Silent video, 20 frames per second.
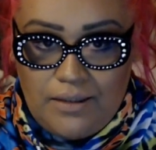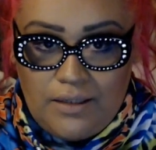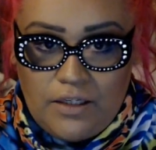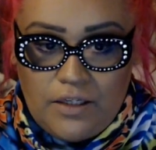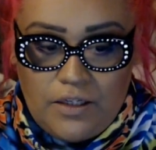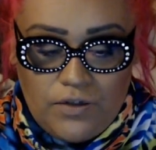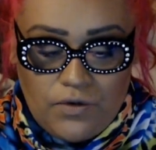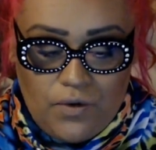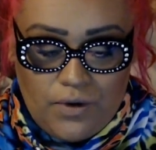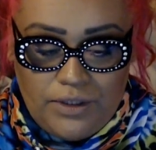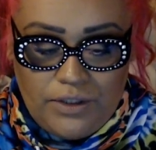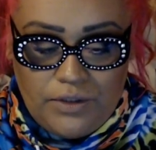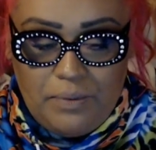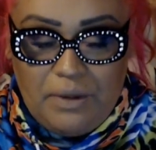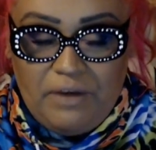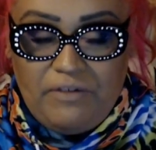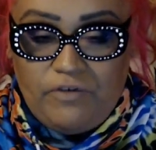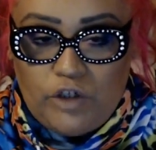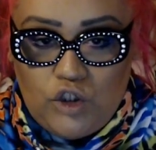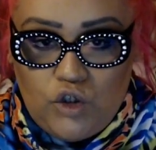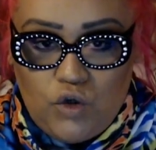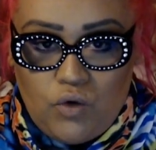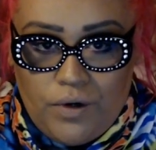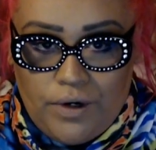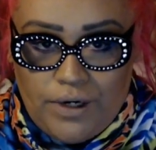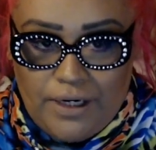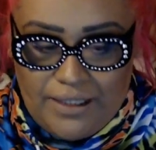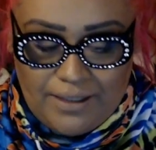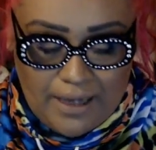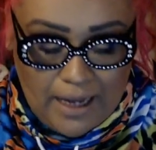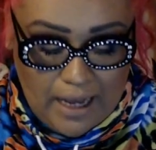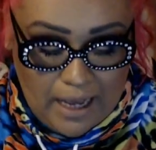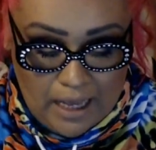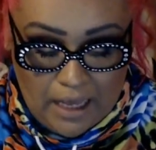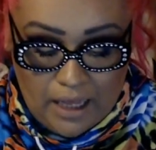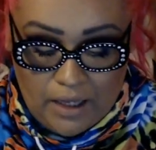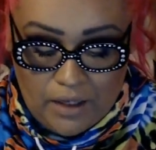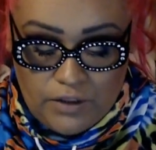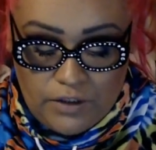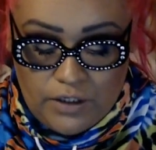This is going to be for Taurus,
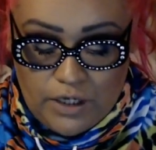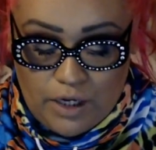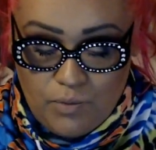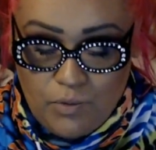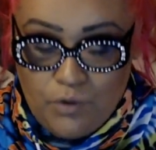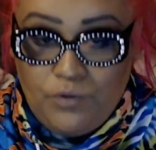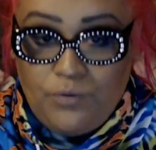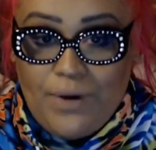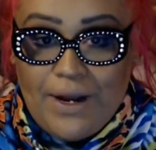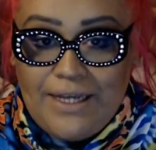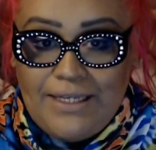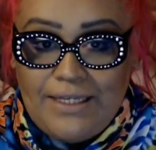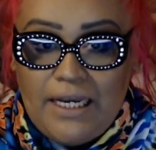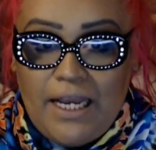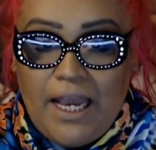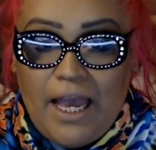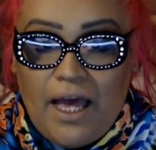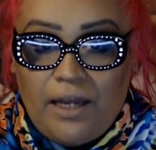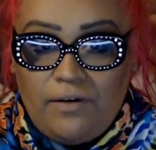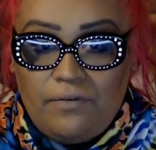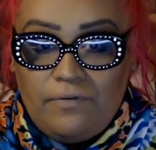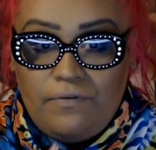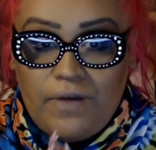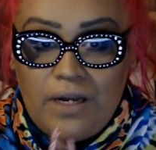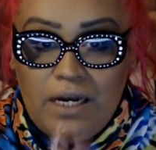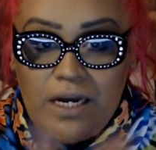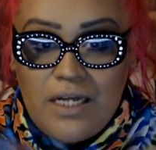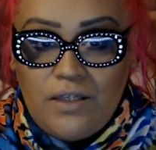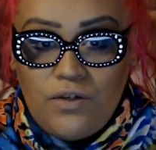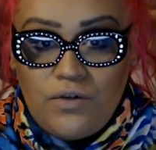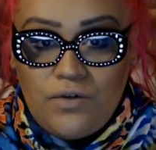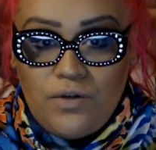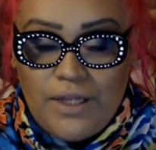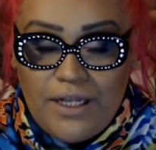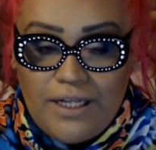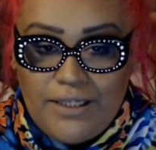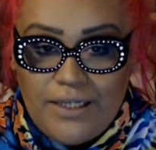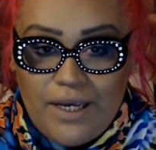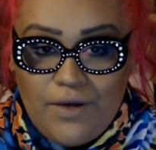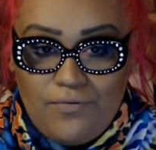Sun, Moon, Rising, and Venus. So
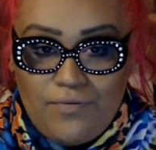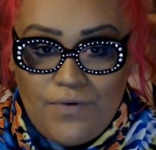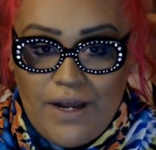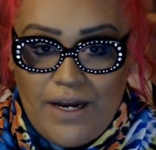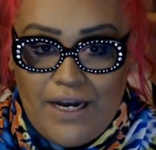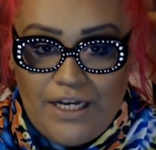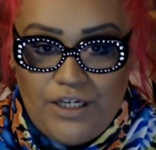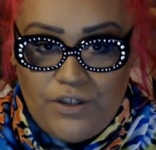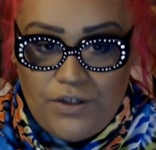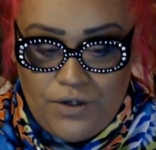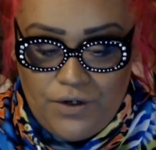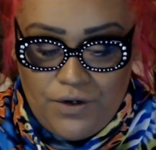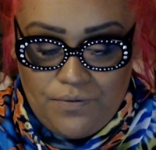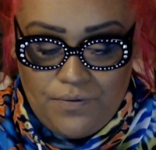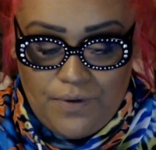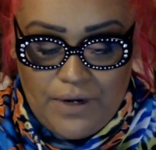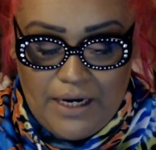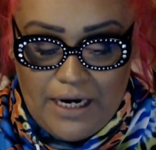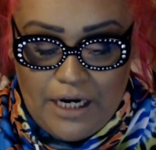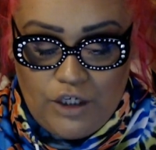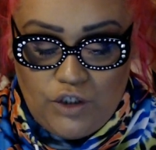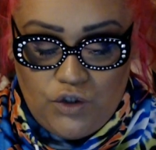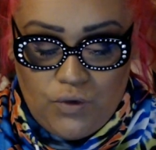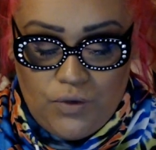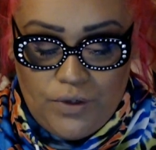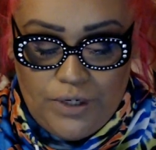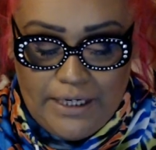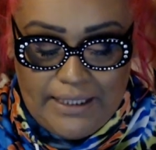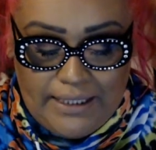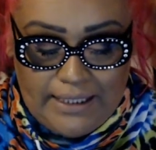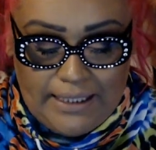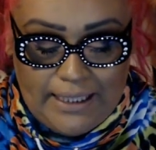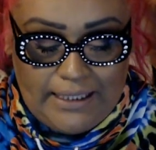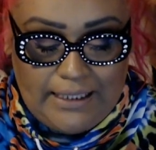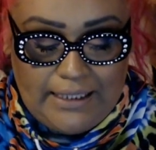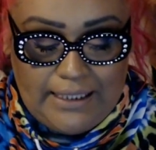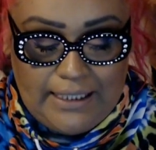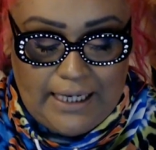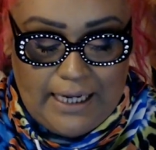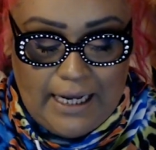let's get right into your reading Taurus.
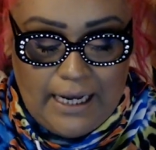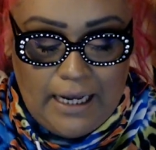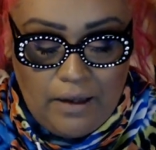Let's see